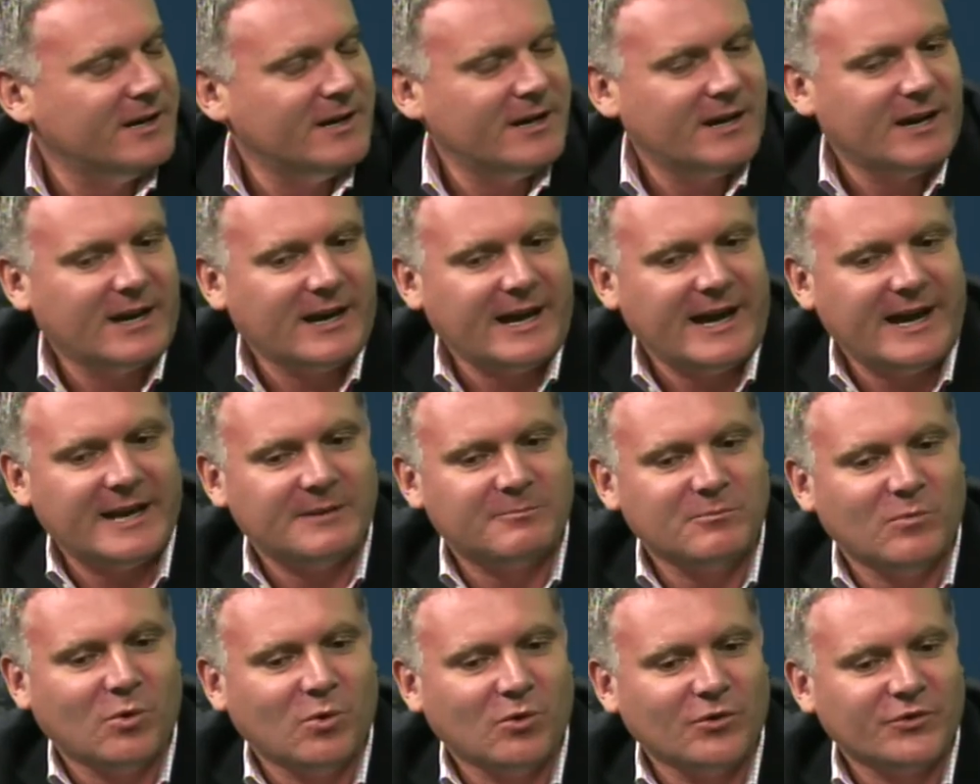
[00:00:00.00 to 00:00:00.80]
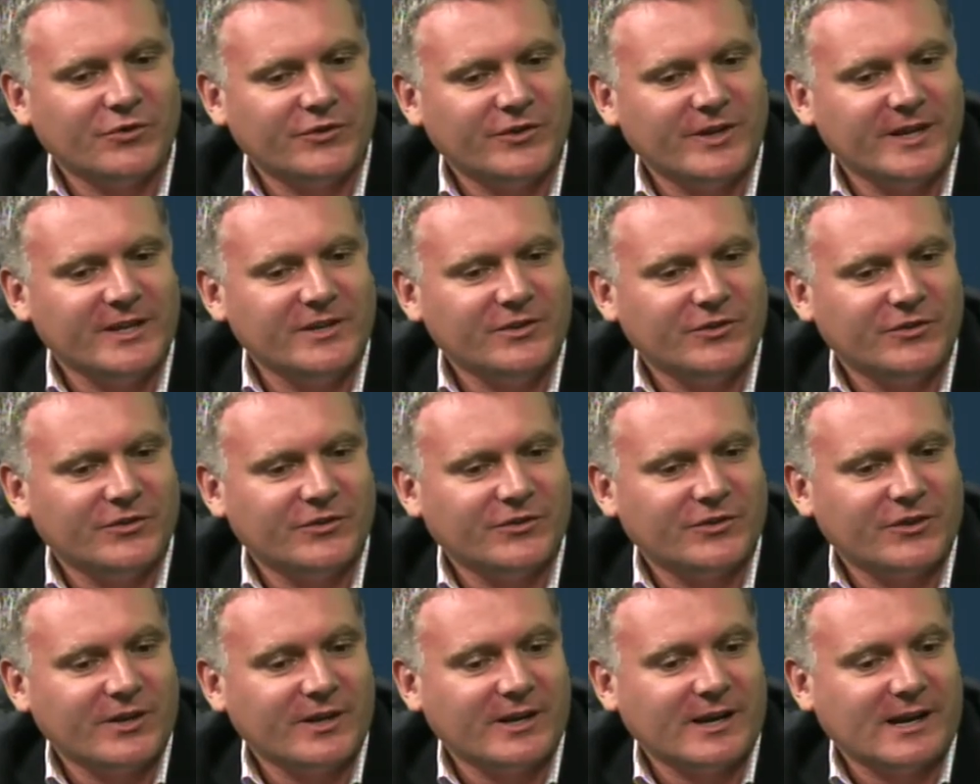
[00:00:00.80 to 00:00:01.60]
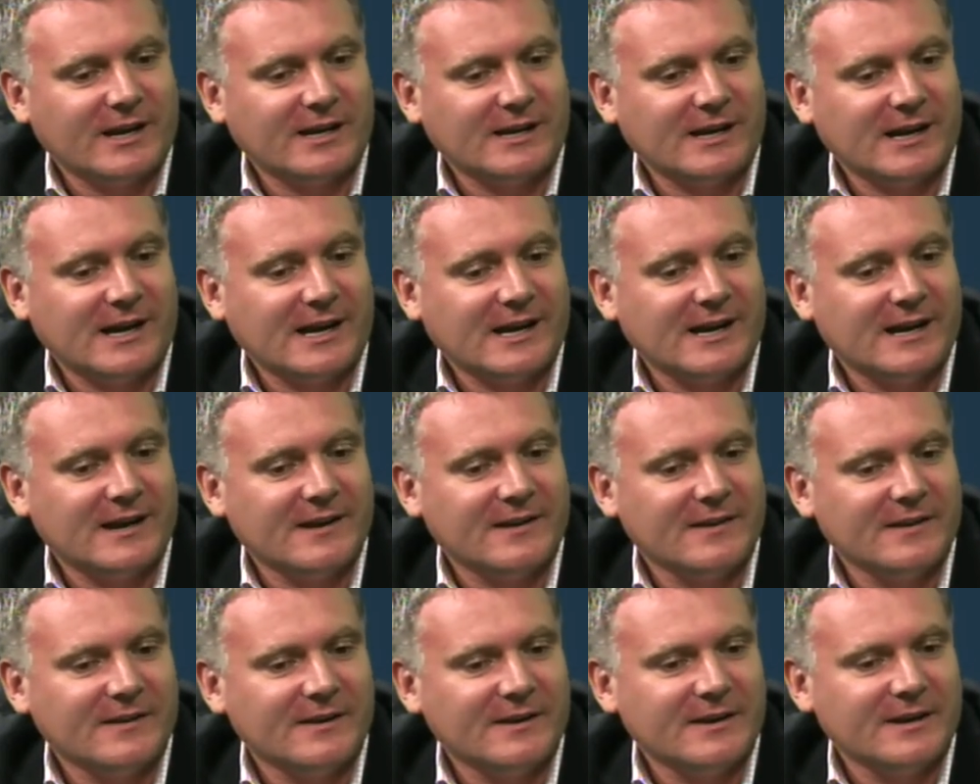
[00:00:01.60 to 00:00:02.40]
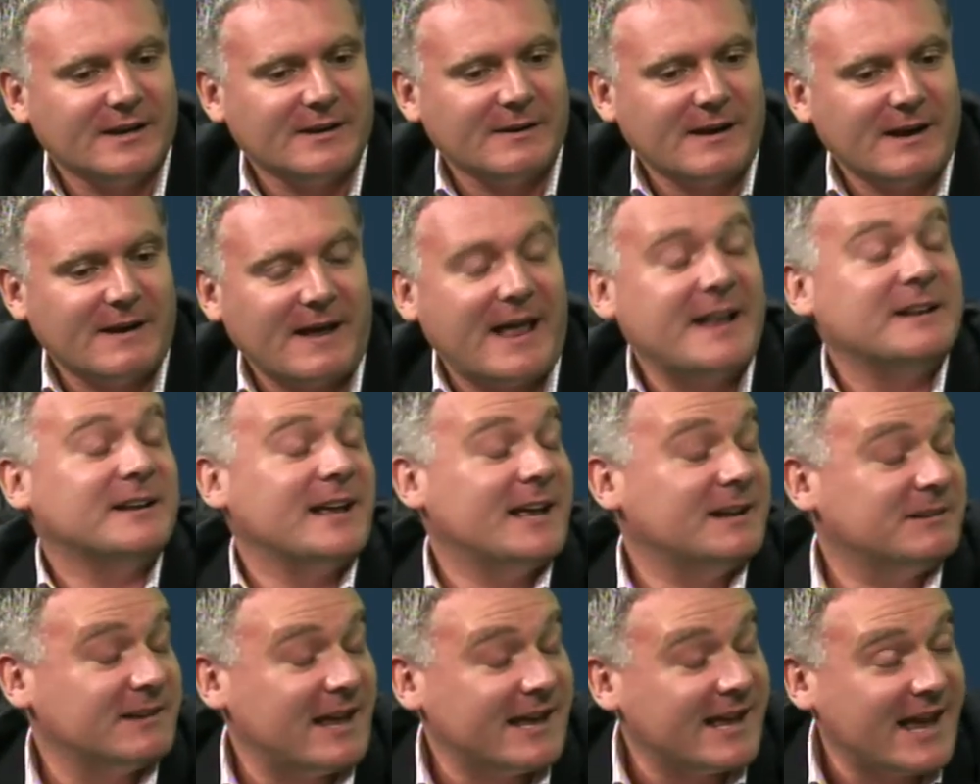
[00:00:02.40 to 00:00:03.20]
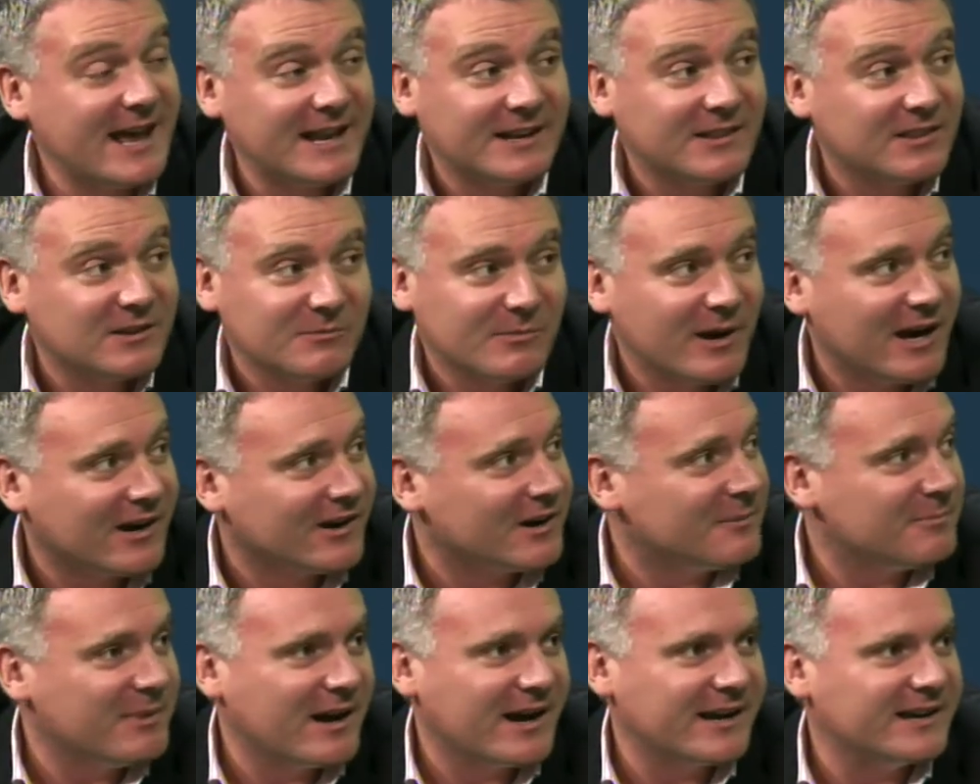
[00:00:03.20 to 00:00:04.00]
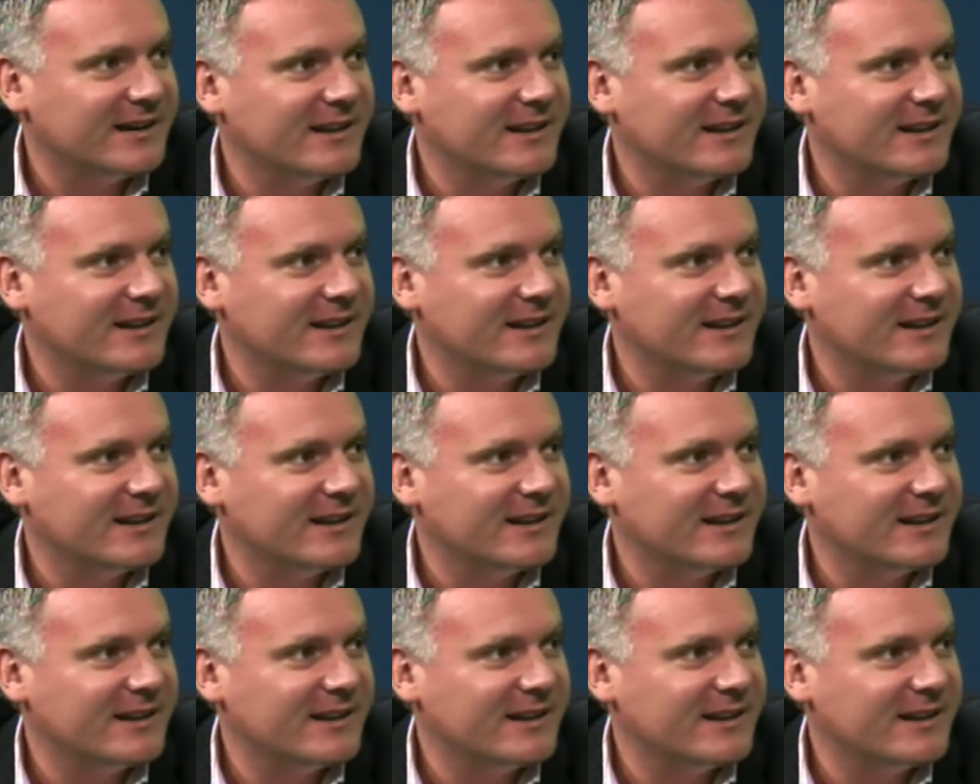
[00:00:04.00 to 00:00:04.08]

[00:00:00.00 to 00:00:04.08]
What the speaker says: New Zealand First, Mana group had more seats,